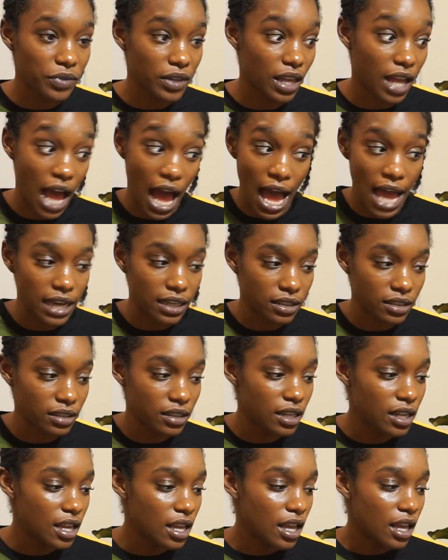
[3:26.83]
cotton
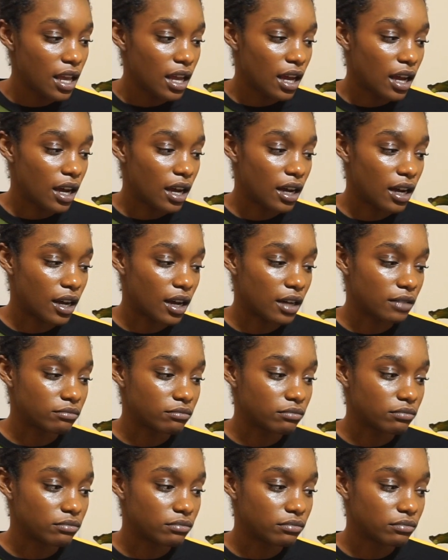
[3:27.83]
um,